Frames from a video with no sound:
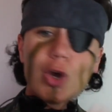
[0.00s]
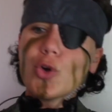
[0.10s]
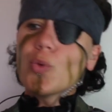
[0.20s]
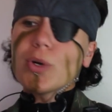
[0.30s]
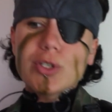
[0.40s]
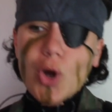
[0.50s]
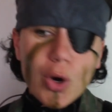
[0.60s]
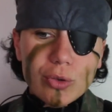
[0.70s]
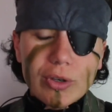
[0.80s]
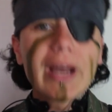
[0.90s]
Who would
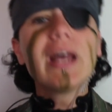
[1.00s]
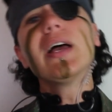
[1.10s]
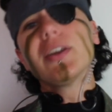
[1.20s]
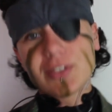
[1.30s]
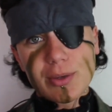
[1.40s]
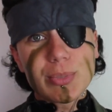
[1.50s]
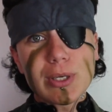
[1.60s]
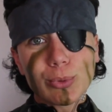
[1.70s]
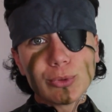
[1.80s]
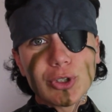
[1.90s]
know, right? Some
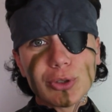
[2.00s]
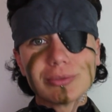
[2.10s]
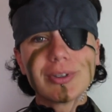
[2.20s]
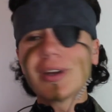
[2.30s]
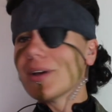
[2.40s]
people knew.